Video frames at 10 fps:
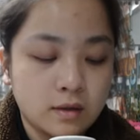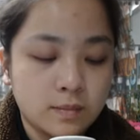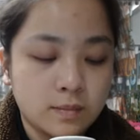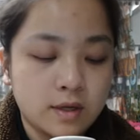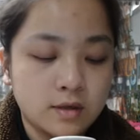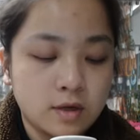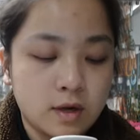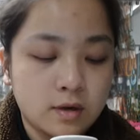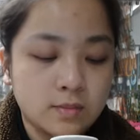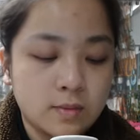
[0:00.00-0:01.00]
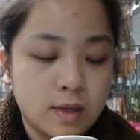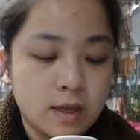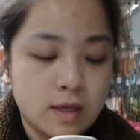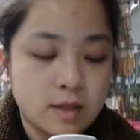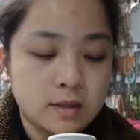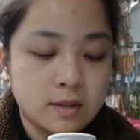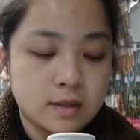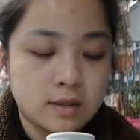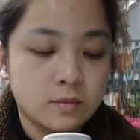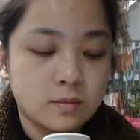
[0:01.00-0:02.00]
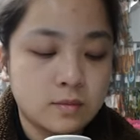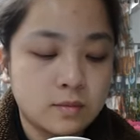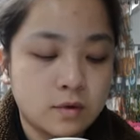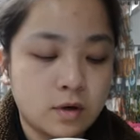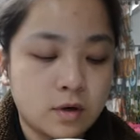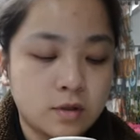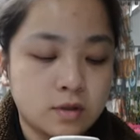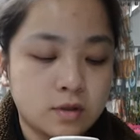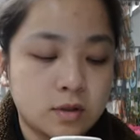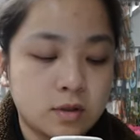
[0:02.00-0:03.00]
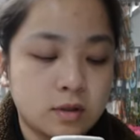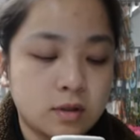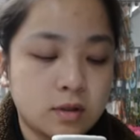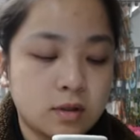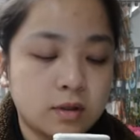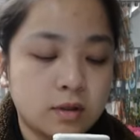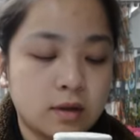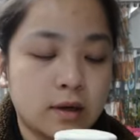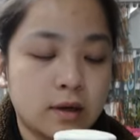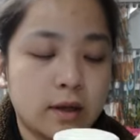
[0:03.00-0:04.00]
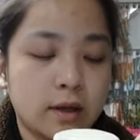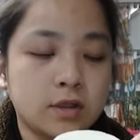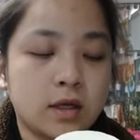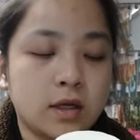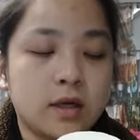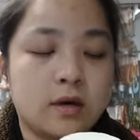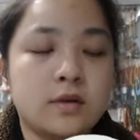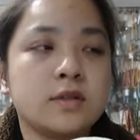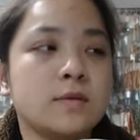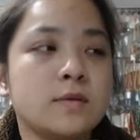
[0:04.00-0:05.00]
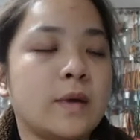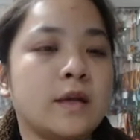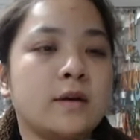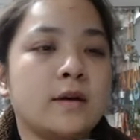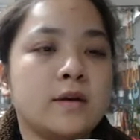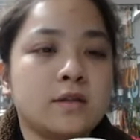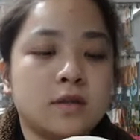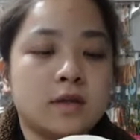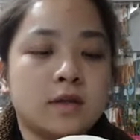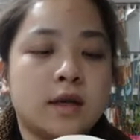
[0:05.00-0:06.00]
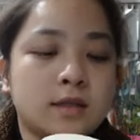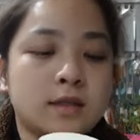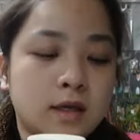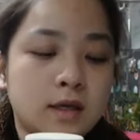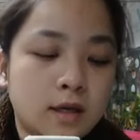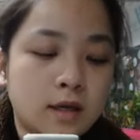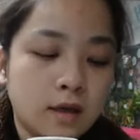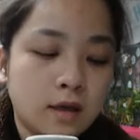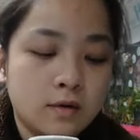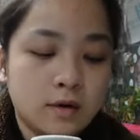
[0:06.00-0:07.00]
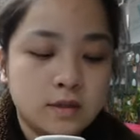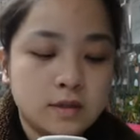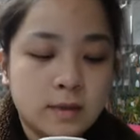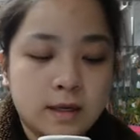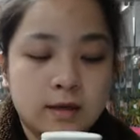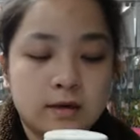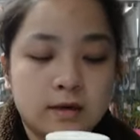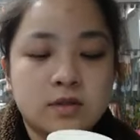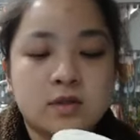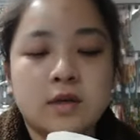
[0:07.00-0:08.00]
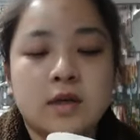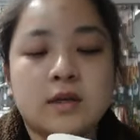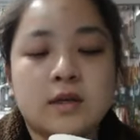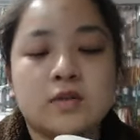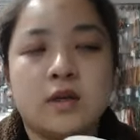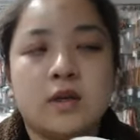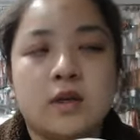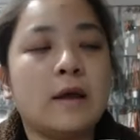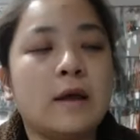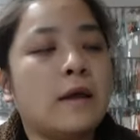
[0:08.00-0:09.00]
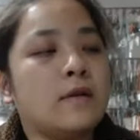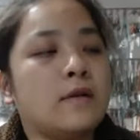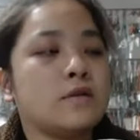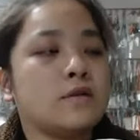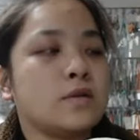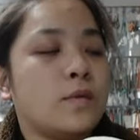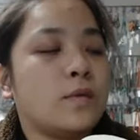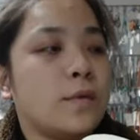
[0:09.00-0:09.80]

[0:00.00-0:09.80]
pink shell beads, and orange spaniel oyster heishi, red spaniel oyster heishi. Looks so